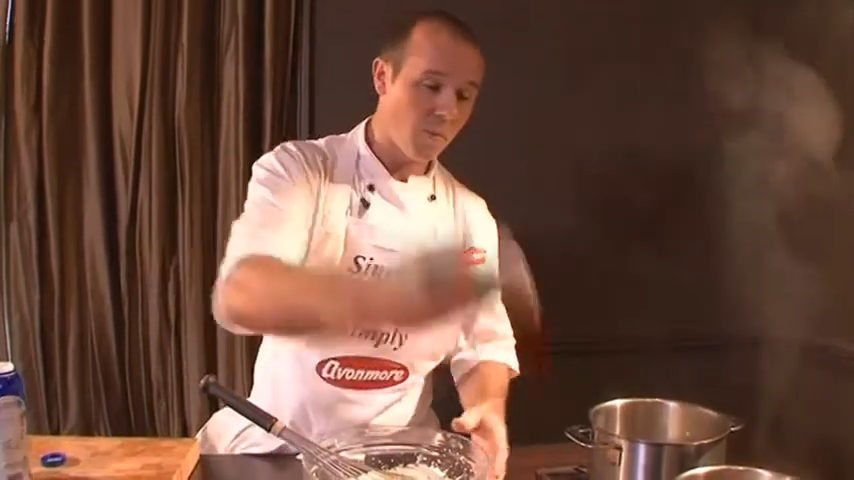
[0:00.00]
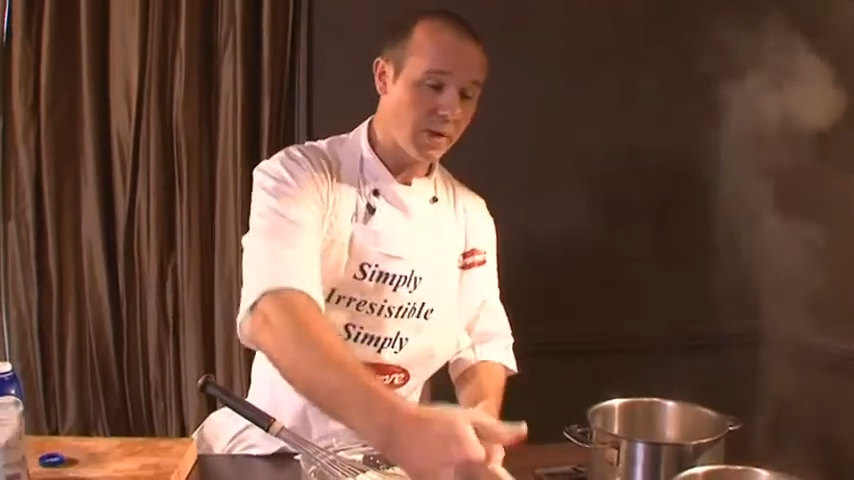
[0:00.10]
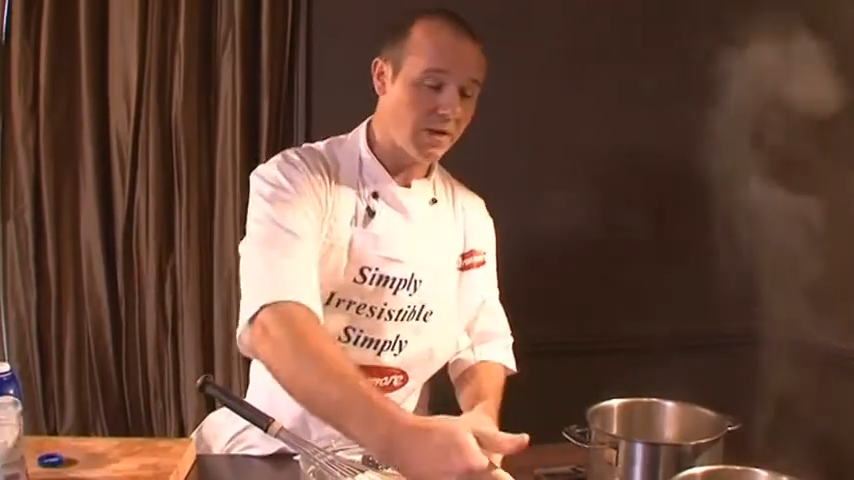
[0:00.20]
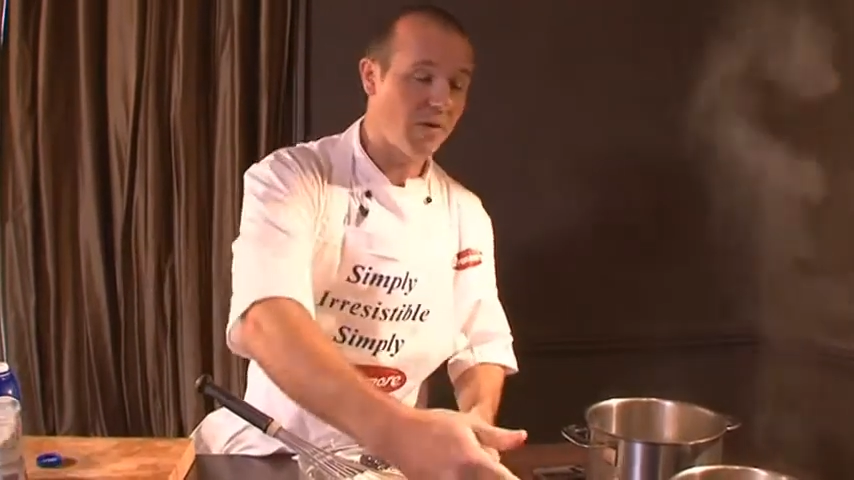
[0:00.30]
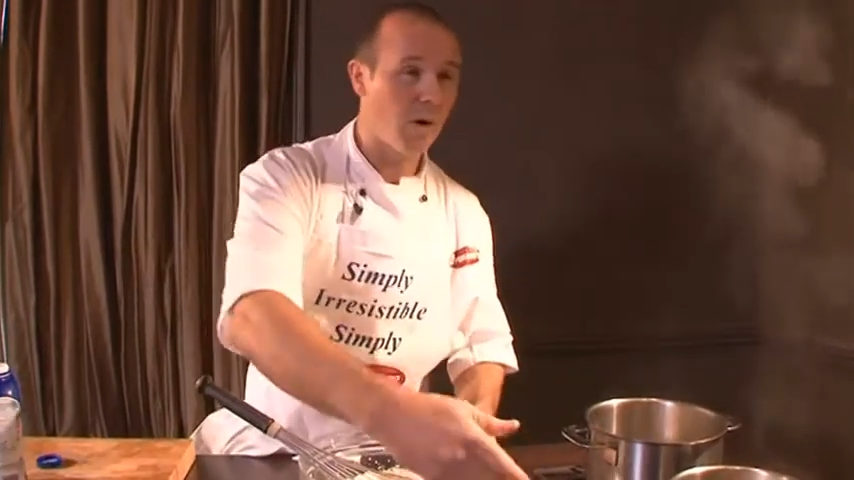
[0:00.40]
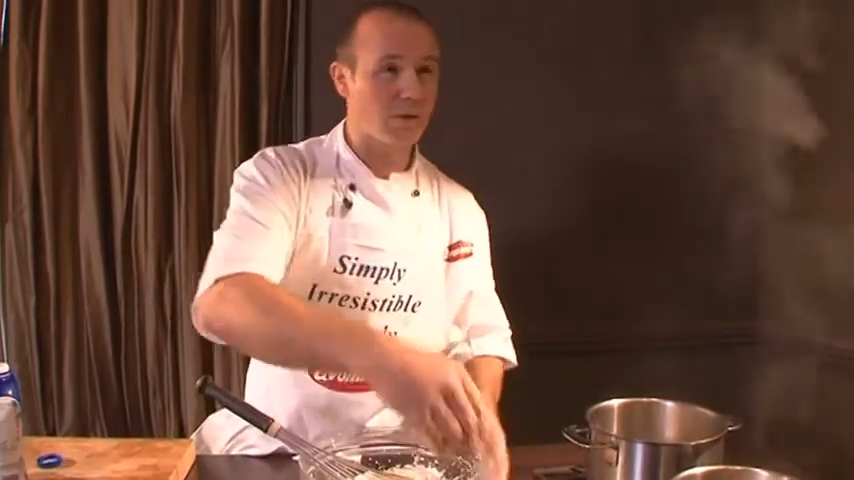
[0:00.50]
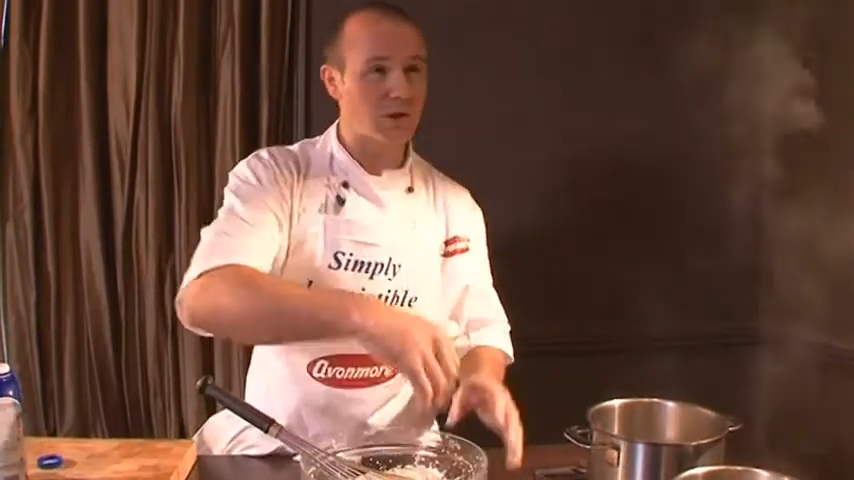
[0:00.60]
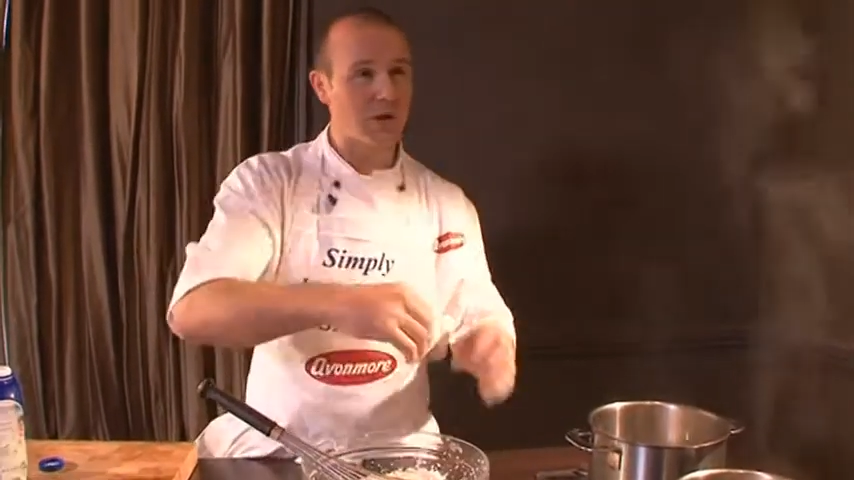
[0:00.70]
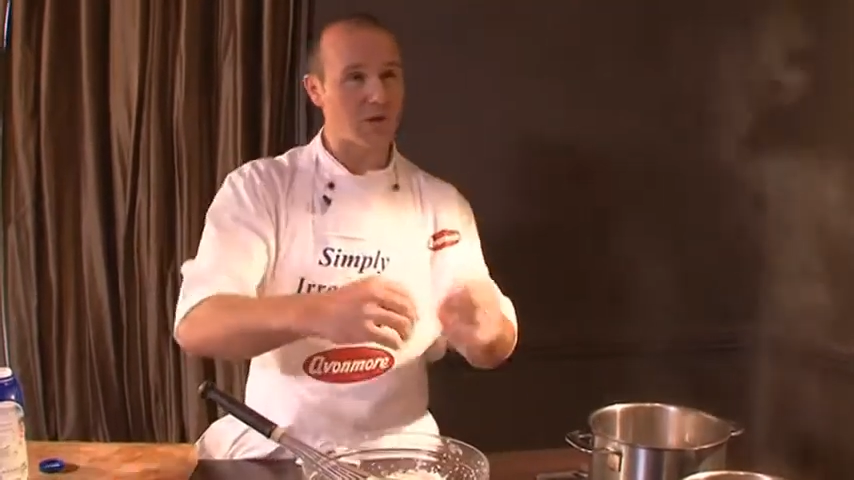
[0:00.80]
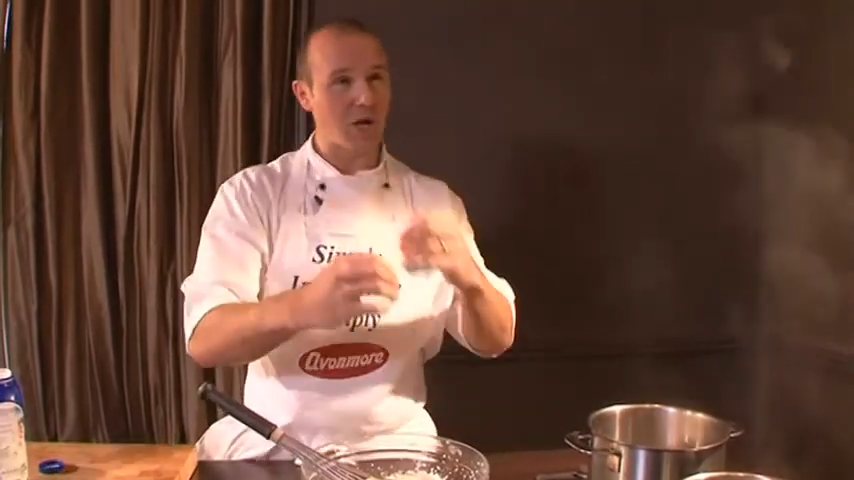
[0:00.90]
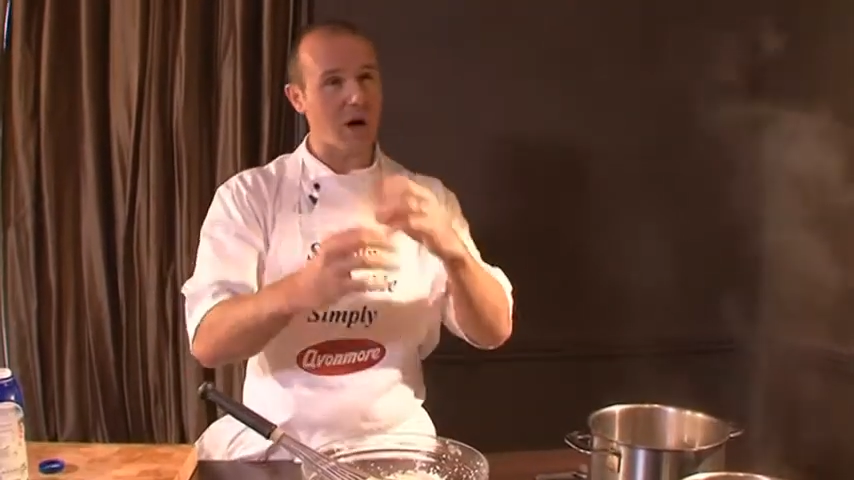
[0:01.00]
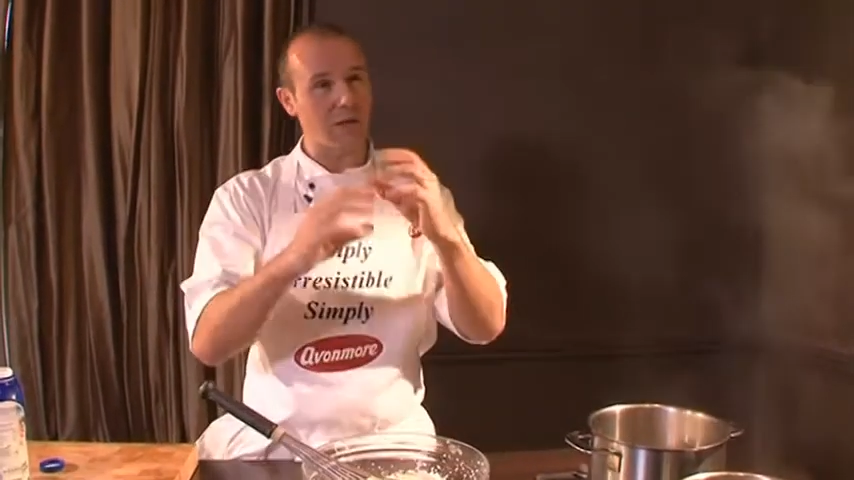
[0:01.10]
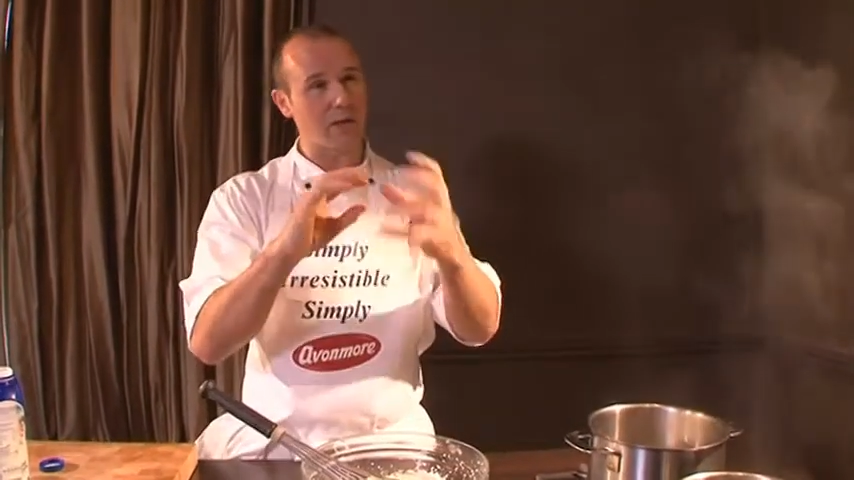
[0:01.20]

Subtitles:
when you're folding it through your chocolate,